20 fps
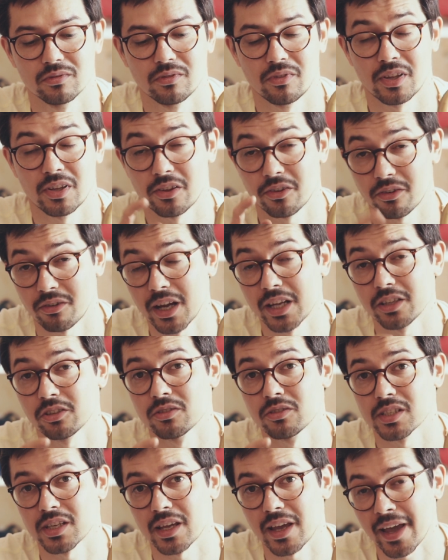the thread
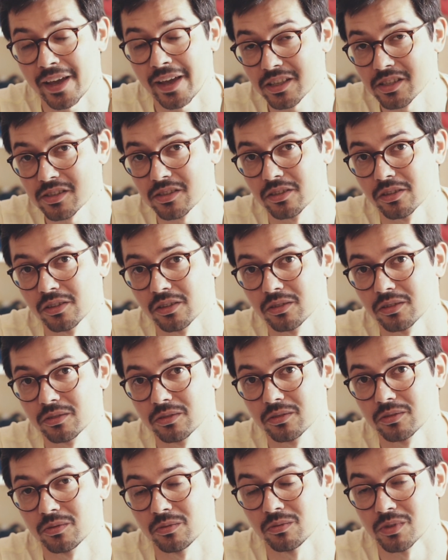on the axle
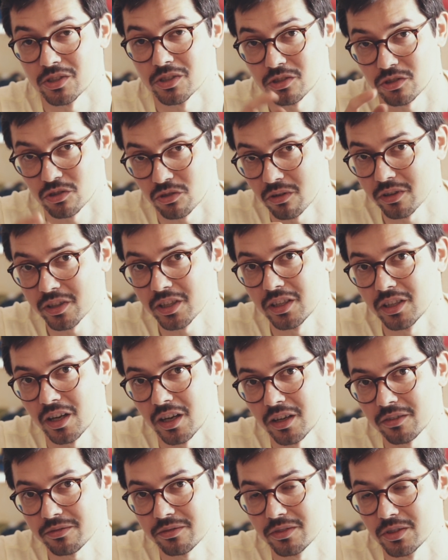was strong
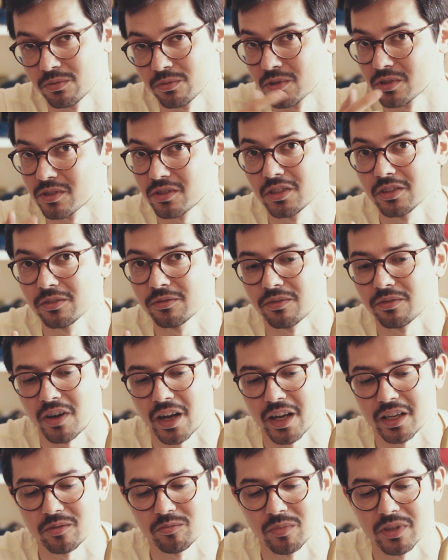enough, it was still
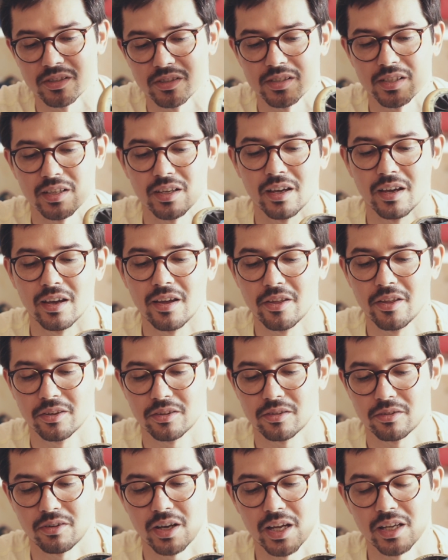fine, but the
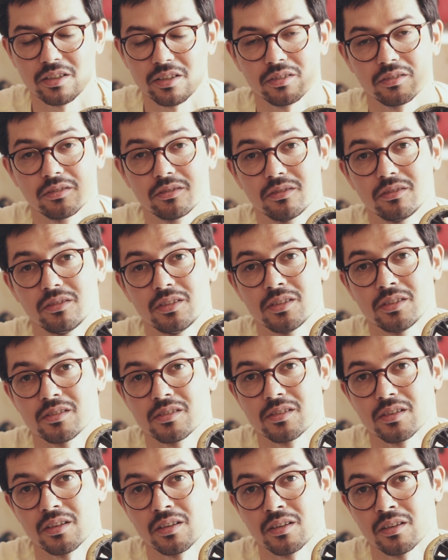thread in
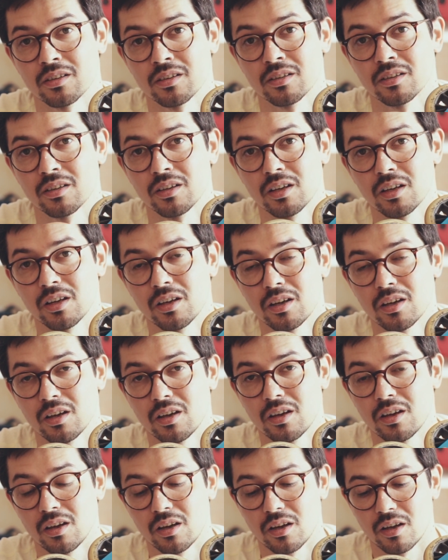the
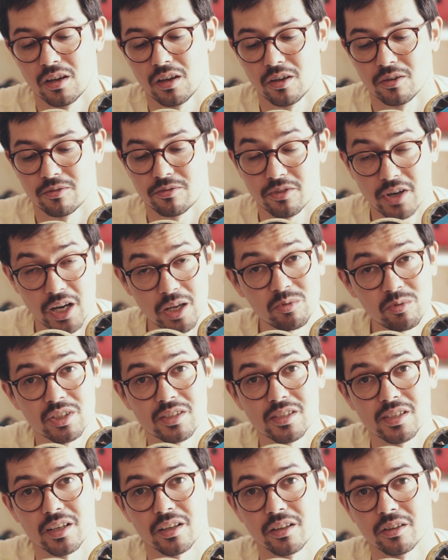frame
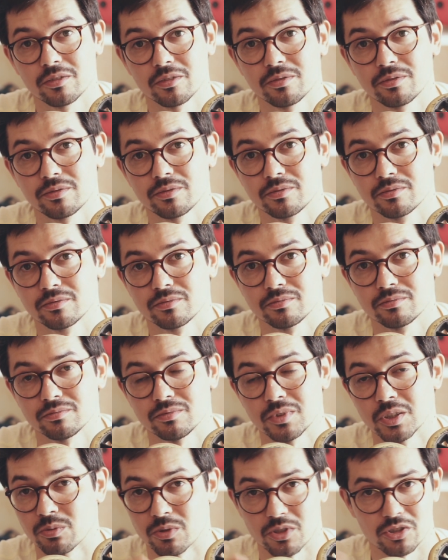itself,
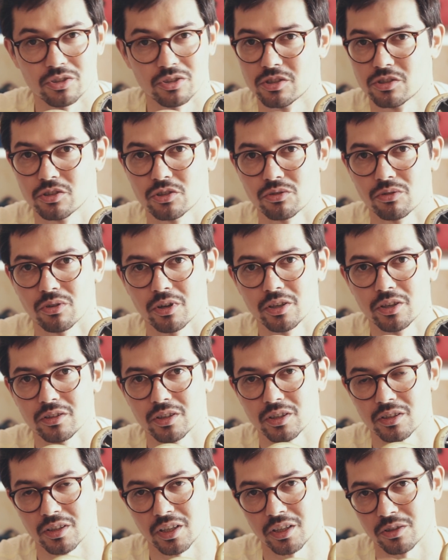it was
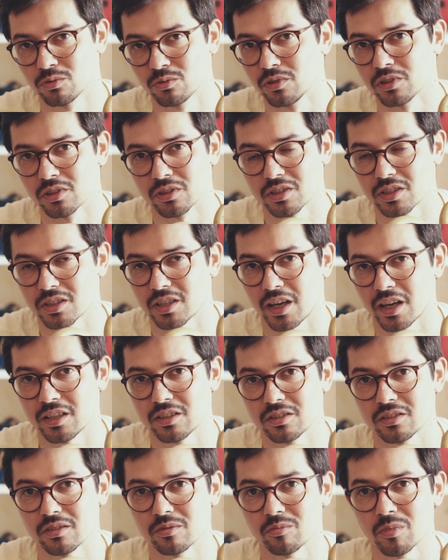destroyed and I couldn't
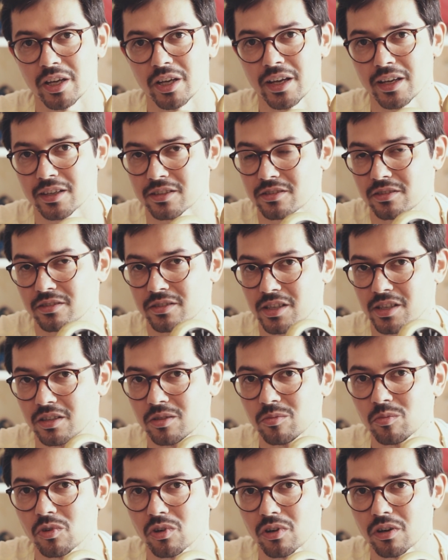tighten my axles
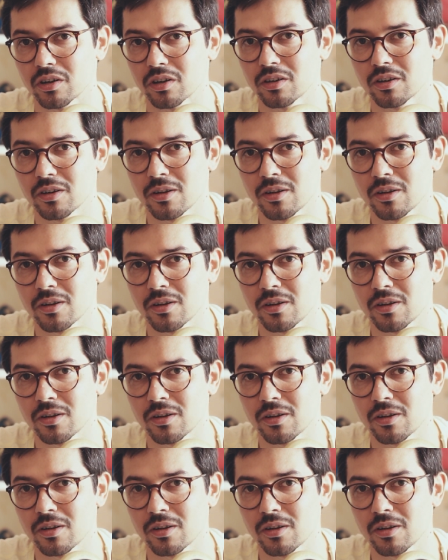anymore.